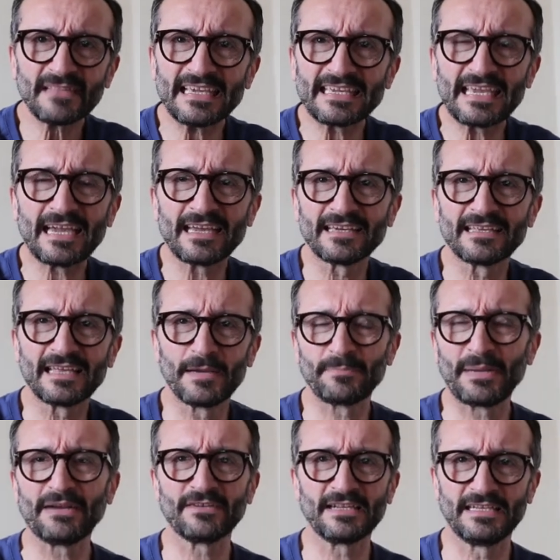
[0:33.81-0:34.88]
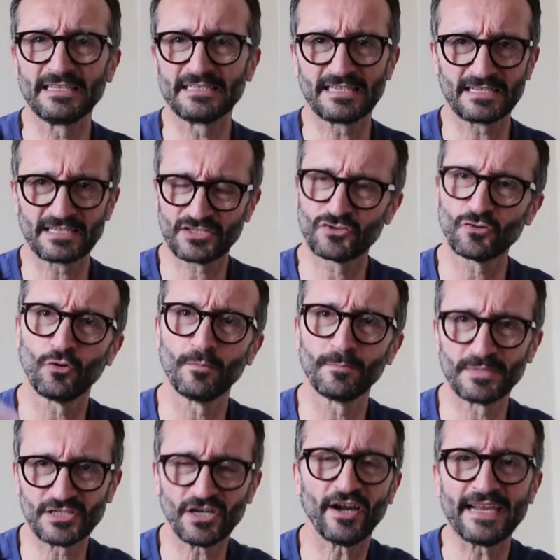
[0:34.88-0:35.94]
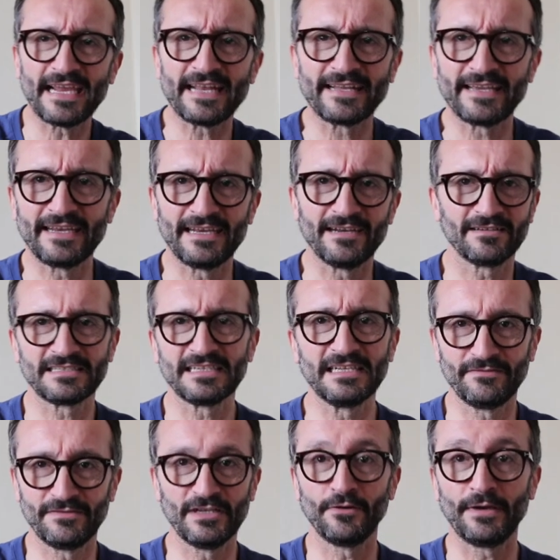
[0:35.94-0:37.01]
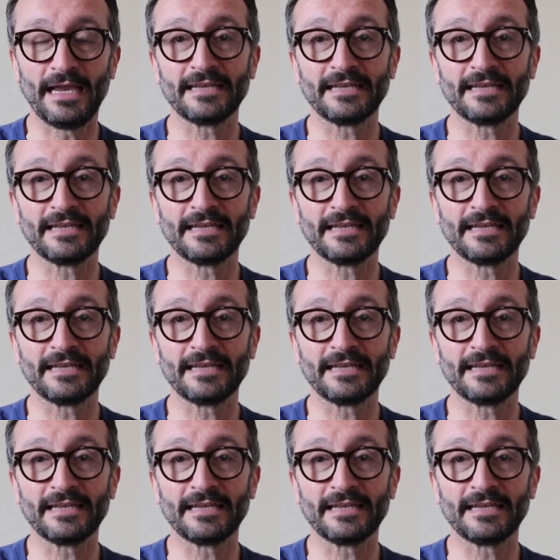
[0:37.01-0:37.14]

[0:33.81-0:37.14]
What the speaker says: Yeah, apparently there's a Storm Diana here. I didn't even know it